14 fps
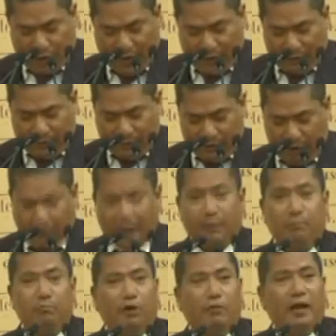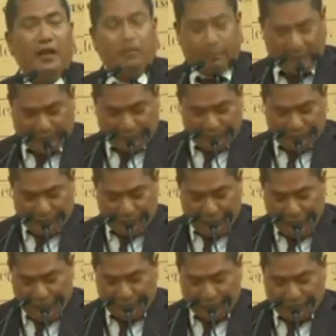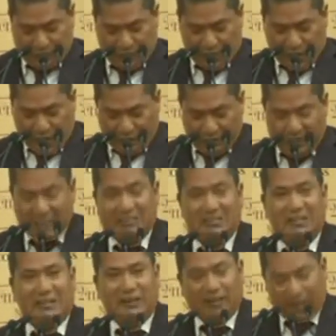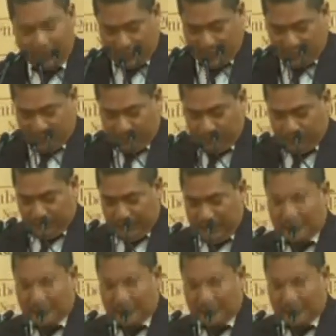mobile being or immobile beings, things are interrelated,